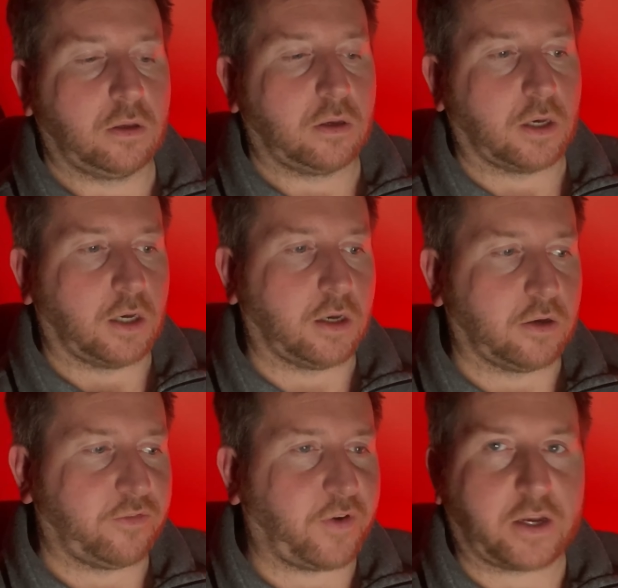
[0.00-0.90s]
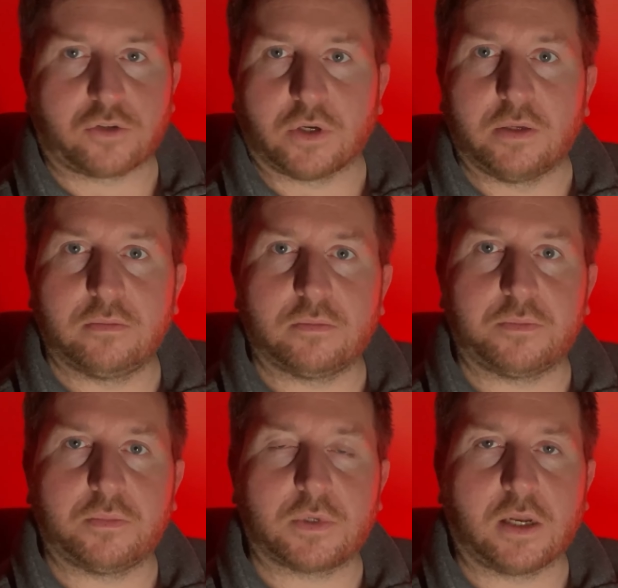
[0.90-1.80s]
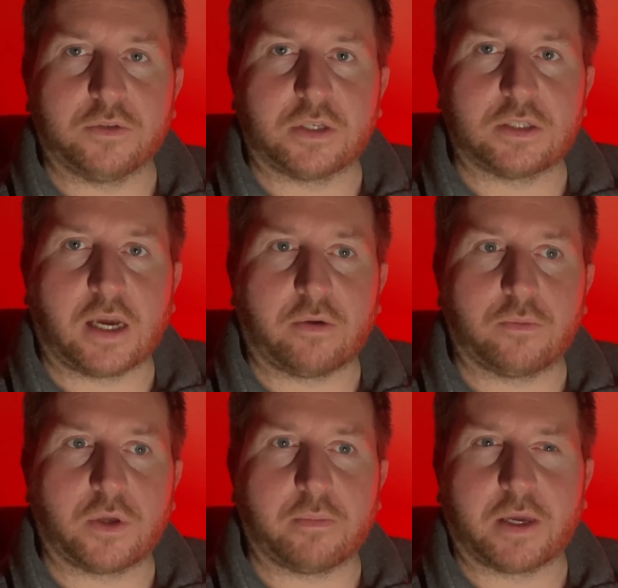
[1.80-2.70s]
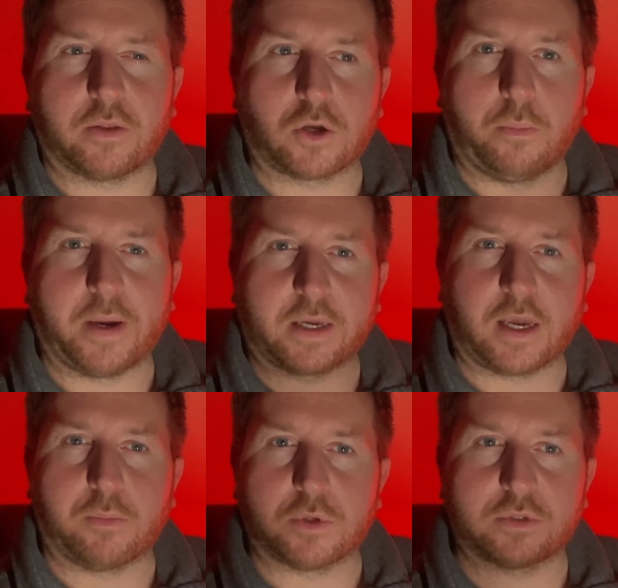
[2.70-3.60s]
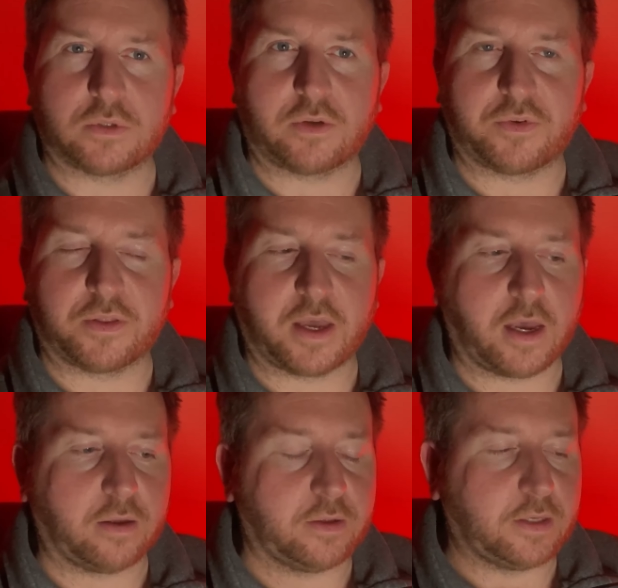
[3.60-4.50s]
factory closing down, where they make the compact cameras and stuff like that,